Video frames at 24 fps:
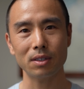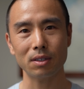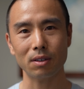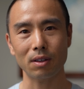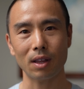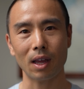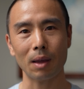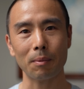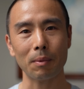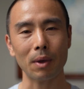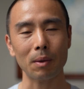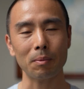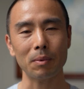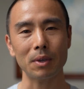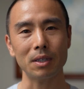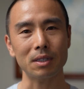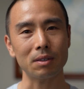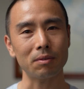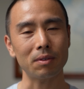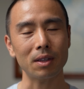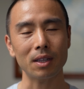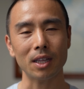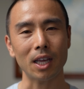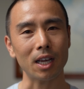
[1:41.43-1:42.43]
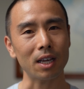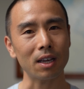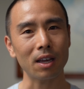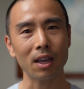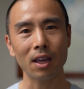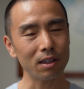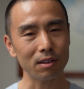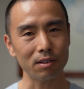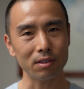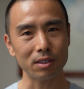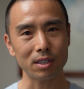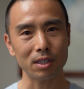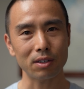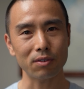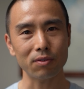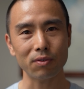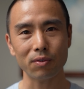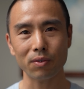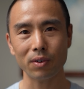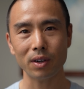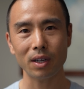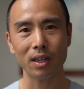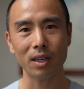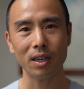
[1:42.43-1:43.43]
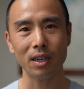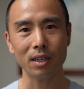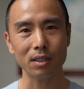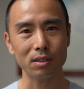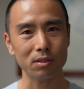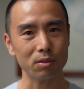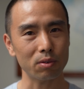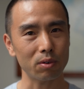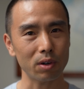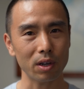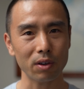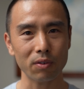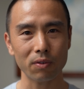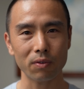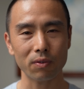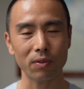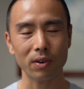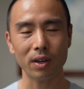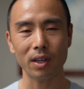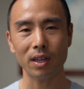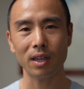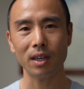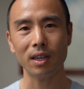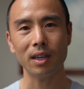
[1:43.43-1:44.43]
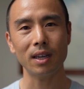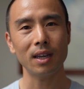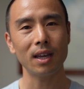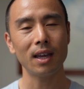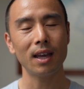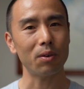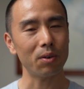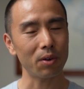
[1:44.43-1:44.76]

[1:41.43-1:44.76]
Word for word: So that might be something like gluten free, soy free,